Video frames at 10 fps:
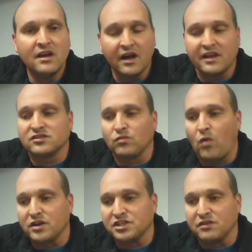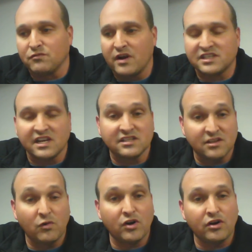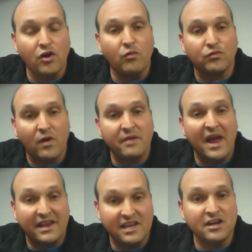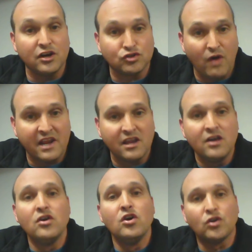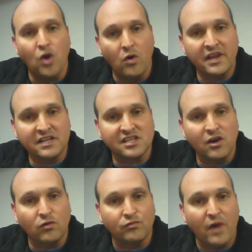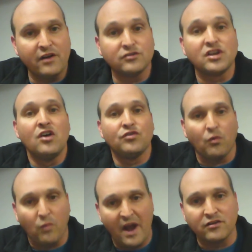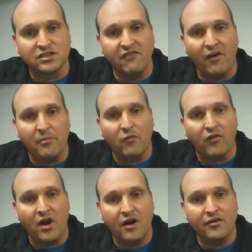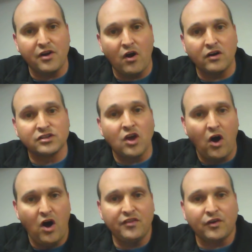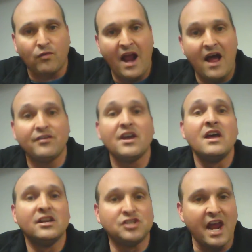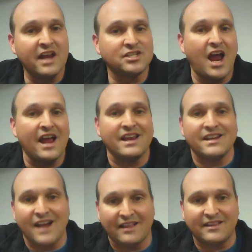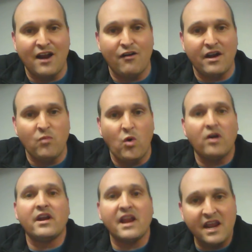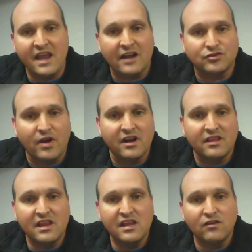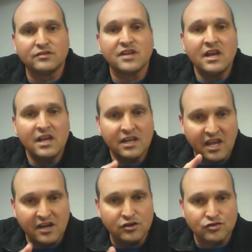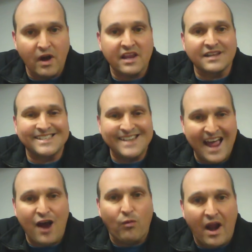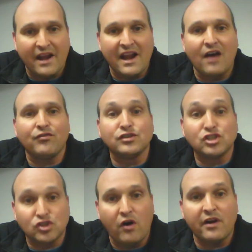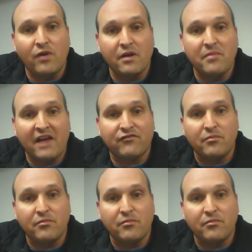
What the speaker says: against the Washington Redskins. Then we're going to go with running back Kenyon Drake going against the Oakland Raiders. The Raiders give up over 100 yards on the ground. Jay Ajayi not there anymore. He got traded to the Eagles. Kenyon Drake is right now, the starting running back for the